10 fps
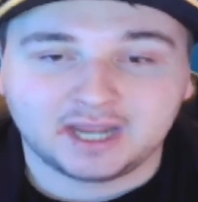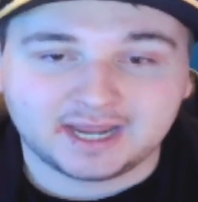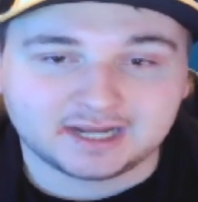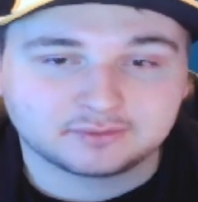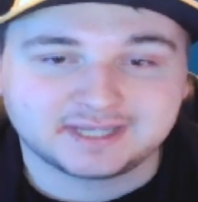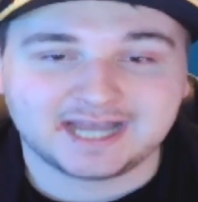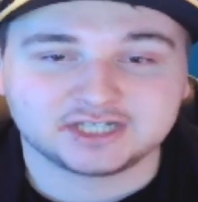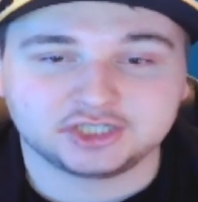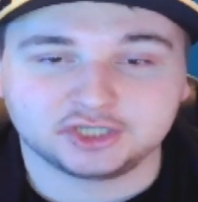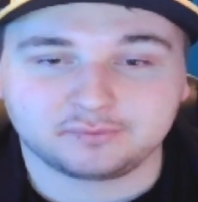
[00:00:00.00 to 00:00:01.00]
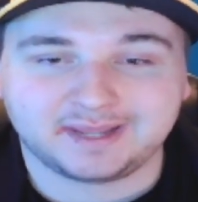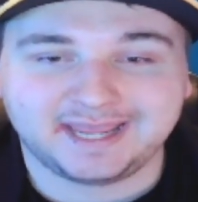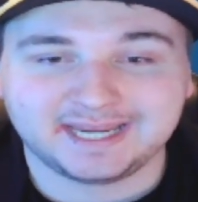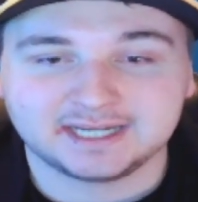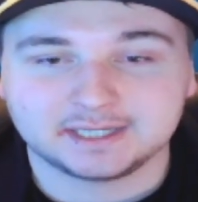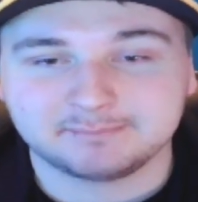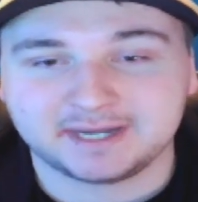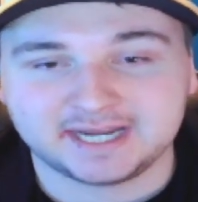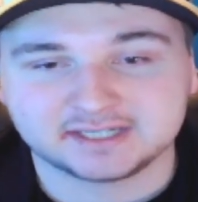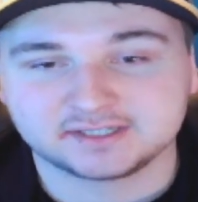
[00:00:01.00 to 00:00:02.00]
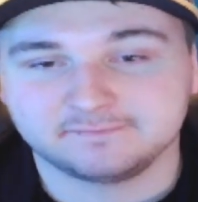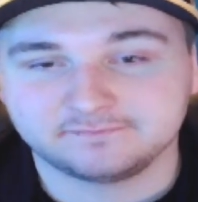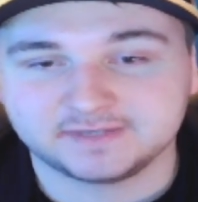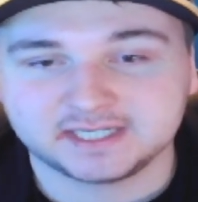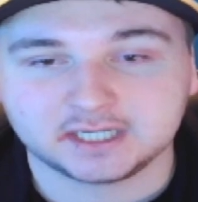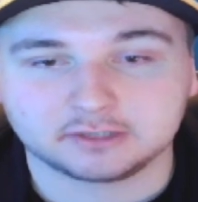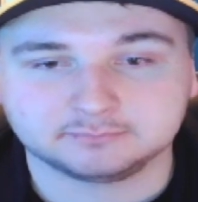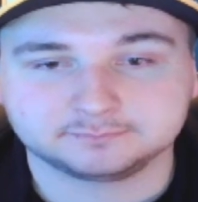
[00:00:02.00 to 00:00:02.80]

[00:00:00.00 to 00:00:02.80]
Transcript: and I'll catch you in my next video.